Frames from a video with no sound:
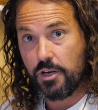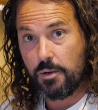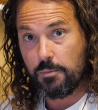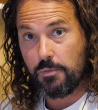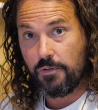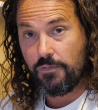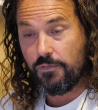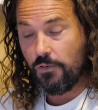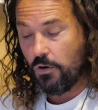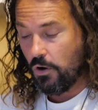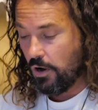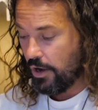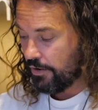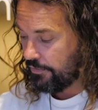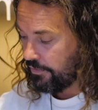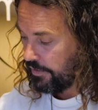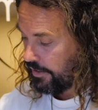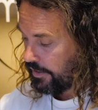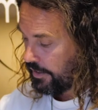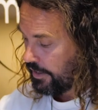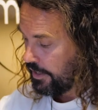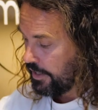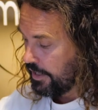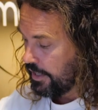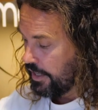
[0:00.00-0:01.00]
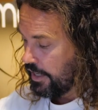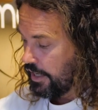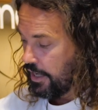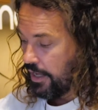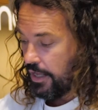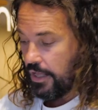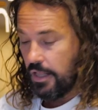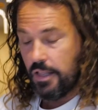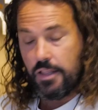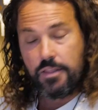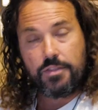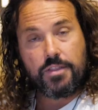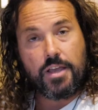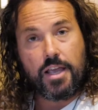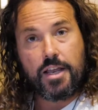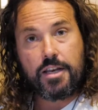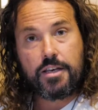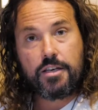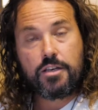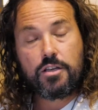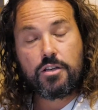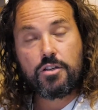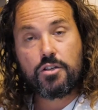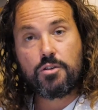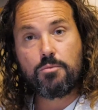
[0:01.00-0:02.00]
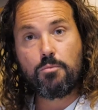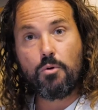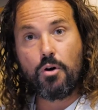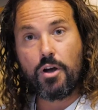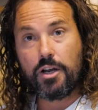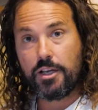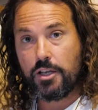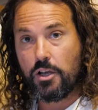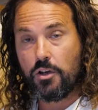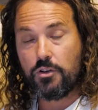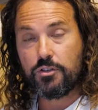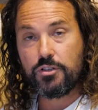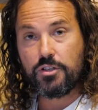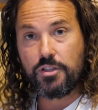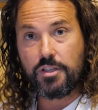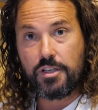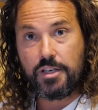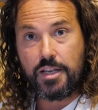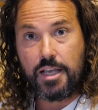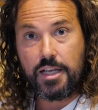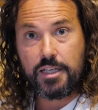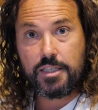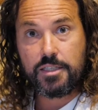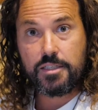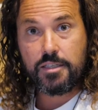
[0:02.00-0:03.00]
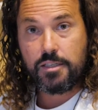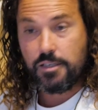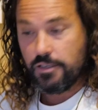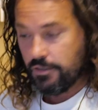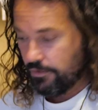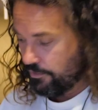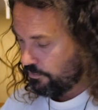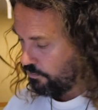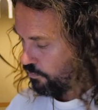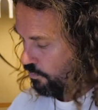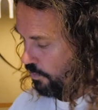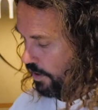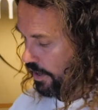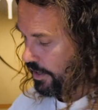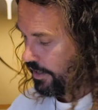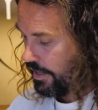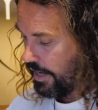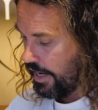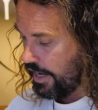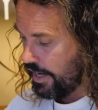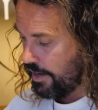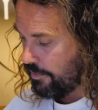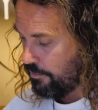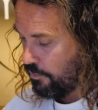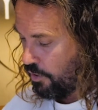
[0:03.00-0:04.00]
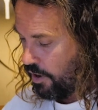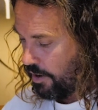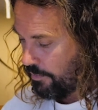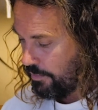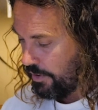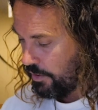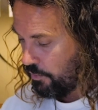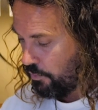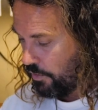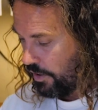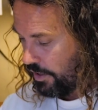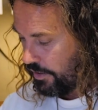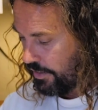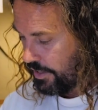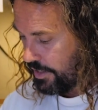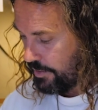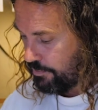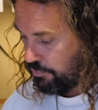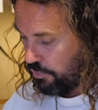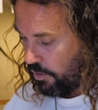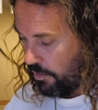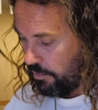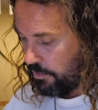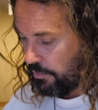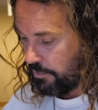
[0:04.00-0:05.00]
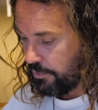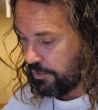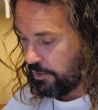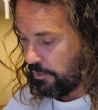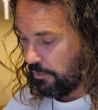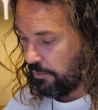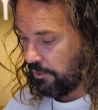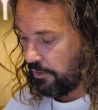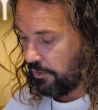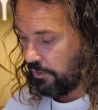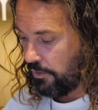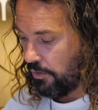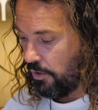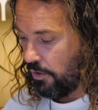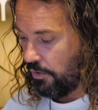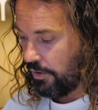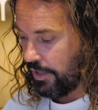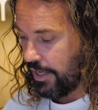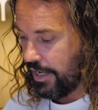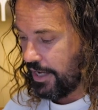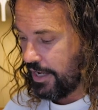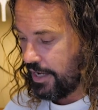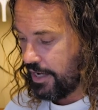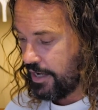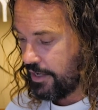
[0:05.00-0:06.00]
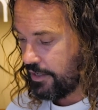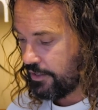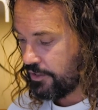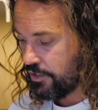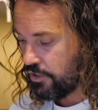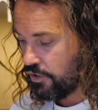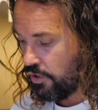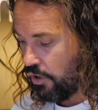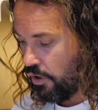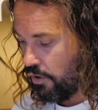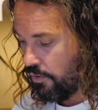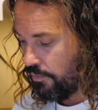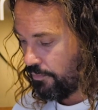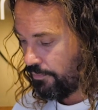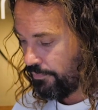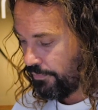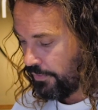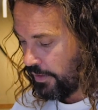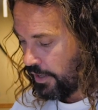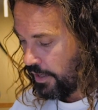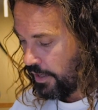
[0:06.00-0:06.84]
number 5. Then you might go to the next one, and it might be one of these problems along here. So